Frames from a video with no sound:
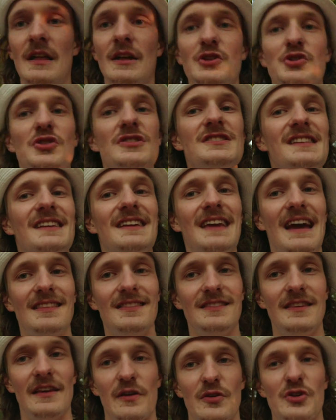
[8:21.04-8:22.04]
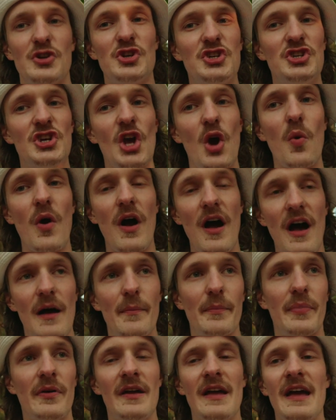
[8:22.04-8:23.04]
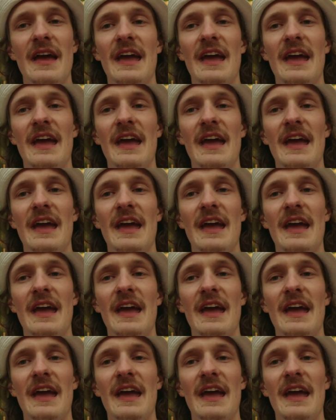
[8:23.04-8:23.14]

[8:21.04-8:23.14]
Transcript: Just get there, show up.